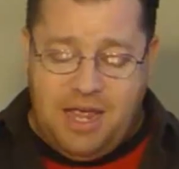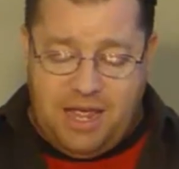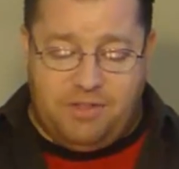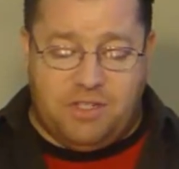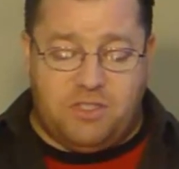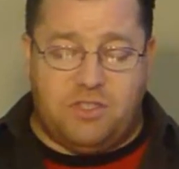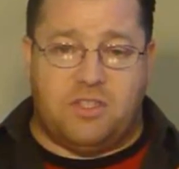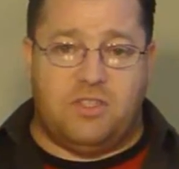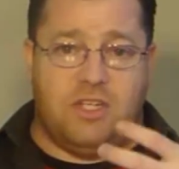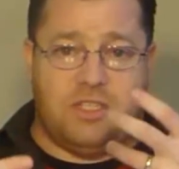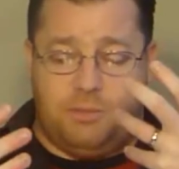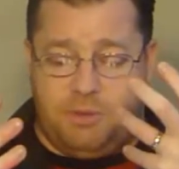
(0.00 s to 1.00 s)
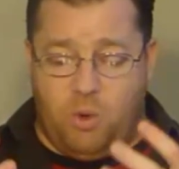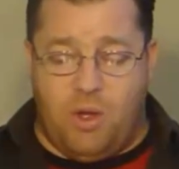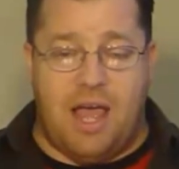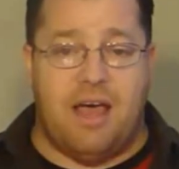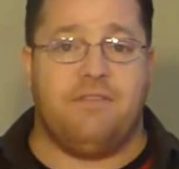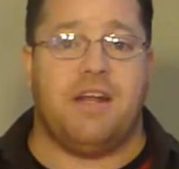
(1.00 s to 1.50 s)
and this is a system that
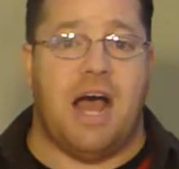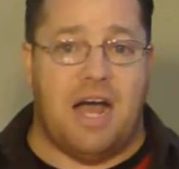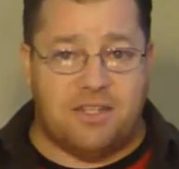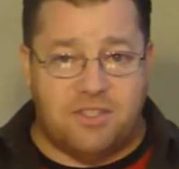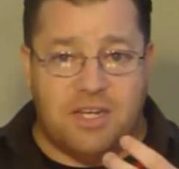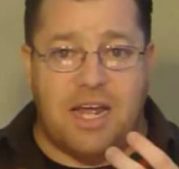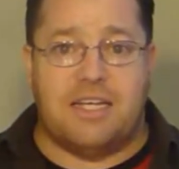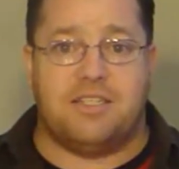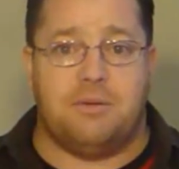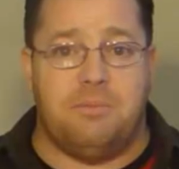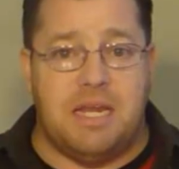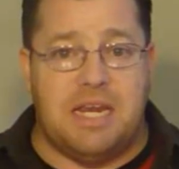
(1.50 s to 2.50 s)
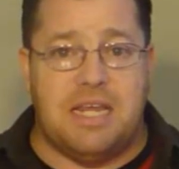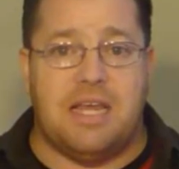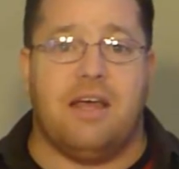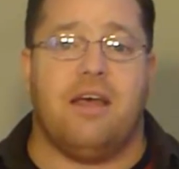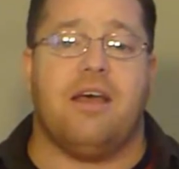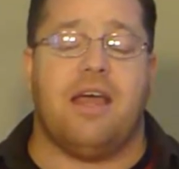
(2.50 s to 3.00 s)
will have an oxidizing
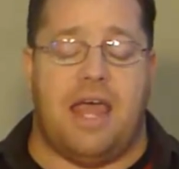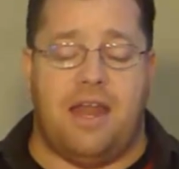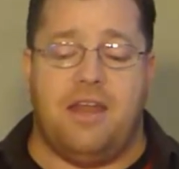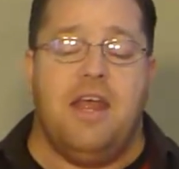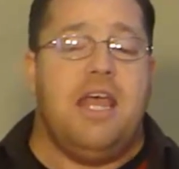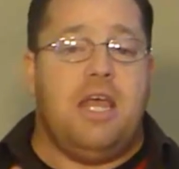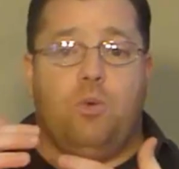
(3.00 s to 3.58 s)
media and